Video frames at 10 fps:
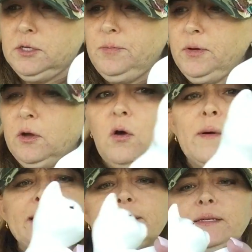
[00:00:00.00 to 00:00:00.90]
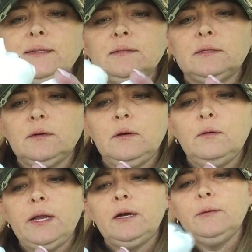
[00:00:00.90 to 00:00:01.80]
to put coins in, so
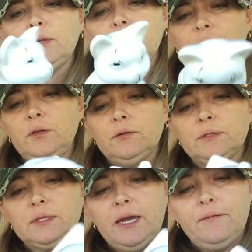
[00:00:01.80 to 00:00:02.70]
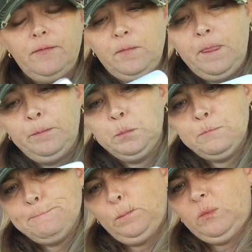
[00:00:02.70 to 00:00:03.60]
now I'm confused. I have
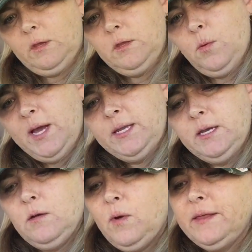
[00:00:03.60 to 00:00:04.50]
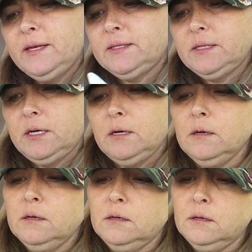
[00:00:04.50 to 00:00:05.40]
no idea why that's
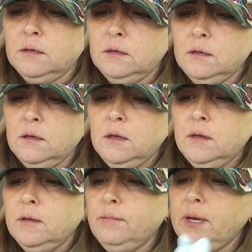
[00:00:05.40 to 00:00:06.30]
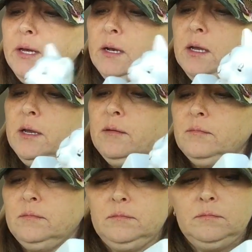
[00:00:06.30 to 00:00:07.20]
there, but
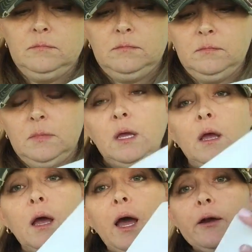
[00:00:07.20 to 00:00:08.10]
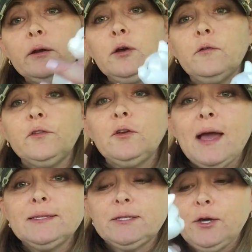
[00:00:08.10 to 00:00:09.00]
um, I don't know if you
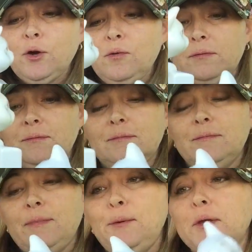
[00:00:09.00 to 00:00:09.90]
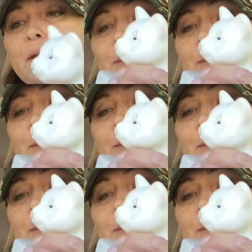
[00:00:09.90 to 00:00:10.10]
guys know, maybe you can